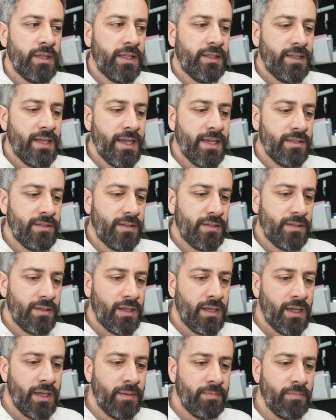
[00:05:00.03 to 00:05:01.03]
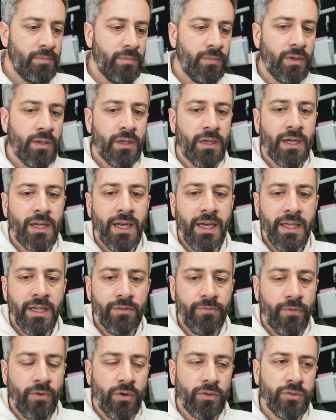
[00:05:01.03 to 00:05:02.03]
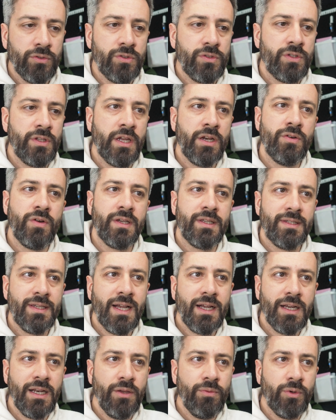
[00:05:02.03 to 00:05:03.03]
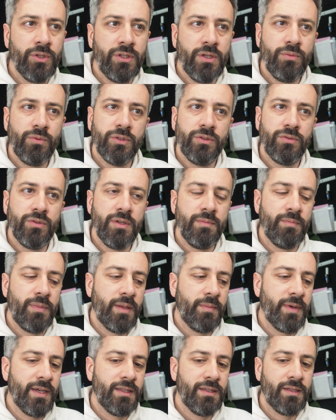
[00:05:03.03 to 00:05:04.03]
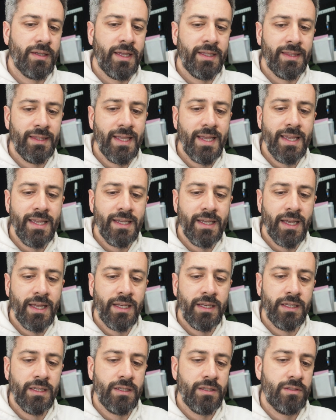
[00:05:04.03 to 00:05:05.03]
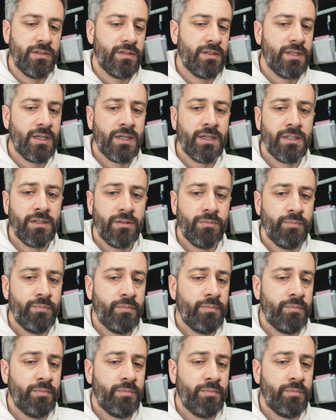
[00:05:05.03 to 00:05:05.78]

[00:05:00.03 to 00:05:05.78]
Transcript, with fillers: that has clear focus. They know exactly what they want to implement, and they can start